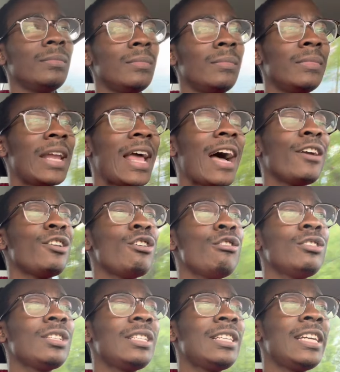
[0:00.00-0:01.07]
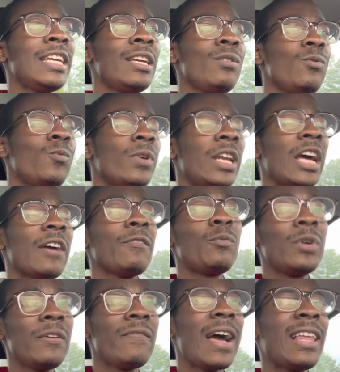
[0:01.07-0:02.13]
Now, usually, whenever
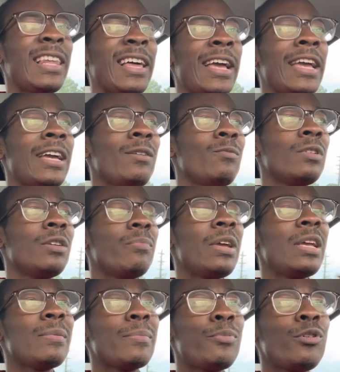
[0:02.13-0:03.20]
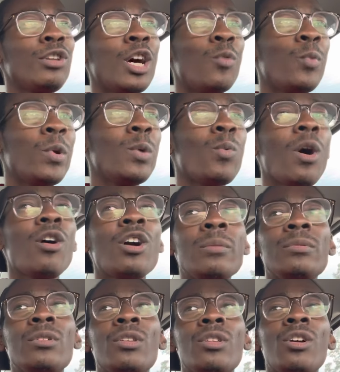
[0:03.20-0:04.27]
we valet, when people pull up, we walk
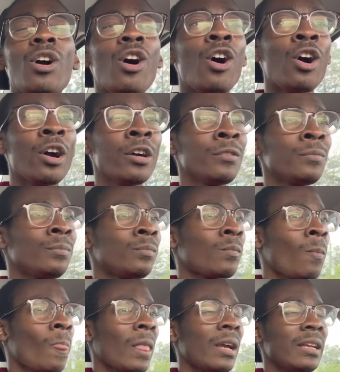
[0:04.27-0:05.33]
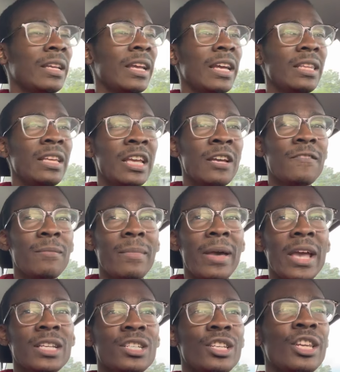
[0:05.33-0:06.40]
up to the car, get the
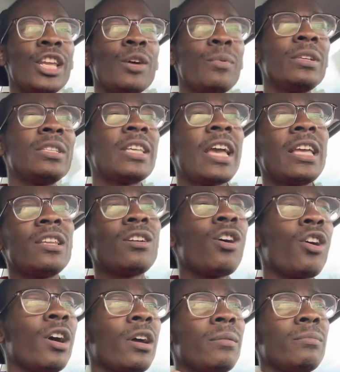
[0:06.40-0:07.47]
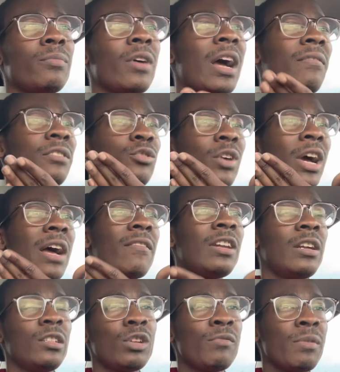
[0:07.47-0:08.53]
information, and then we take the car and drive it
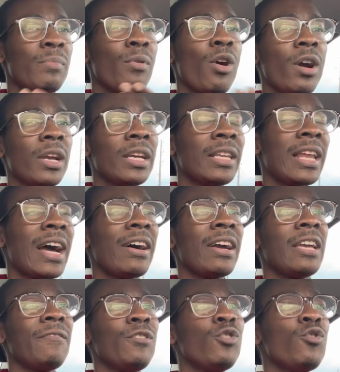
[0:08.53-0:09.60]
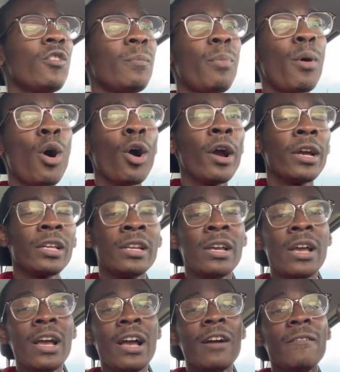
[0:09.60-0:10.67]
up to them and park it. Now, if you are parked
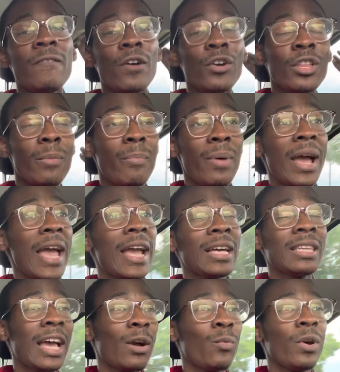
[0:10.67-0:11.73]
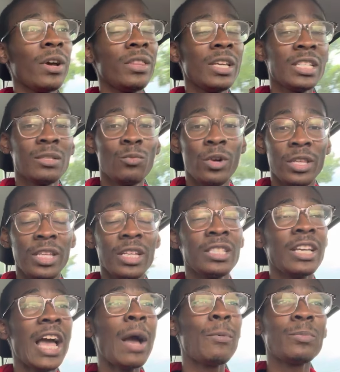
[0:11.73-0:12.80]
further back, like where
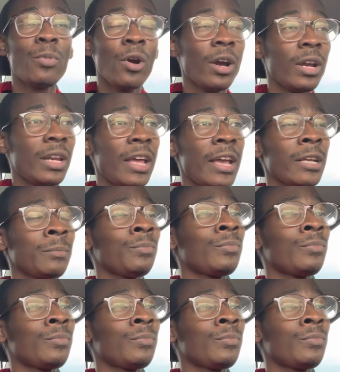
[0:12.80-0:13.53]
this guy was parked at,